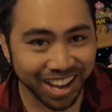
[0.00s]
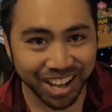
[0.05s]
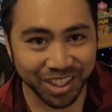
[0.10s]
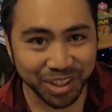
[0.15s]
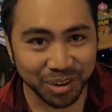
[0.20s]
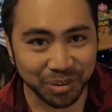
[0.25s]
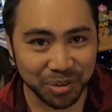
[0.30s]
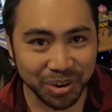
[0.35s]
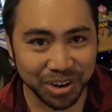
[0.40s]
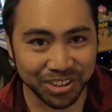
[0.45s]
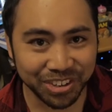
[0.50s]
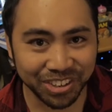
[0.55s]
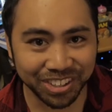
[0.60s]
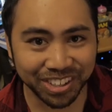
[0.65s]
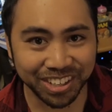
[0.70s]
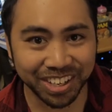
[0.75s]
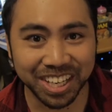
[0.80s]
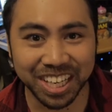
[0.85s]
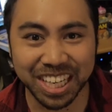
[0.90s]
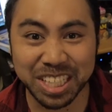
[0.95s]
The
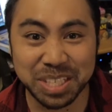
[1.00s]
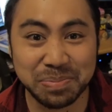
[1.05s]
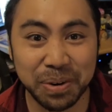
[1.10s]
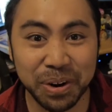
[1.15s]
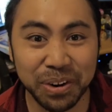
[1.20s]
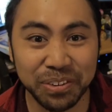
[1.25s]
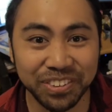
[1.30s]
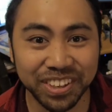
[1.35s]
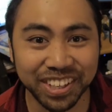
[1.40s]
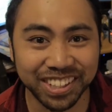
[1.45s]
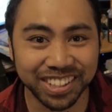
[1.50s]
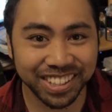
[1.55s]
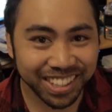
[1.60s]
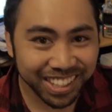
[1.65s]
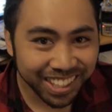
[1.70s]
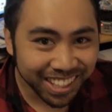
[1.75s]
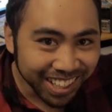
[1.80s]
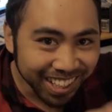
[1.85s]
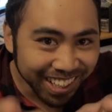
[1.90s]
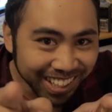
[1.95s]
Runner. It's perfect.
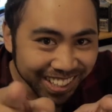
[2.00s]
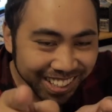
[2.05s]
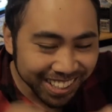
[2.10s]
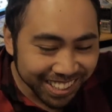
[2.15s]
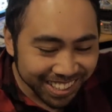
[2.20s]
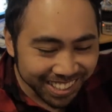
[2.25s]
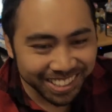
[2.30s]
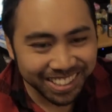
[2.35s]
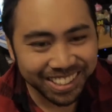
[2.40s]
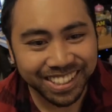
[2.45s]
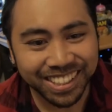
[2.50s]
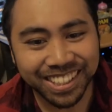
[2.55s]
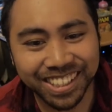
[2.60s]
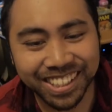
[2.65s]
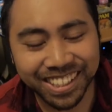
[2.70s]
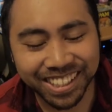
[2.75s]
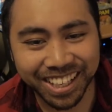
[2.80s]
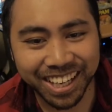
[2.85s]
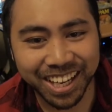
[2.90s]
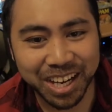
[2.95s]

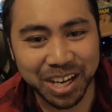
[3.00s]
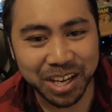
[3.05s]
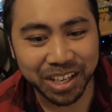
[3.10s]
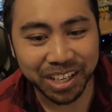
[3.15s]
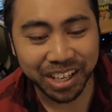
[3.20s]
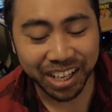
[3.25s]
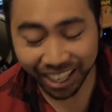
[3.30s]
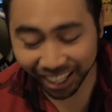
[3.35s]
Yeah.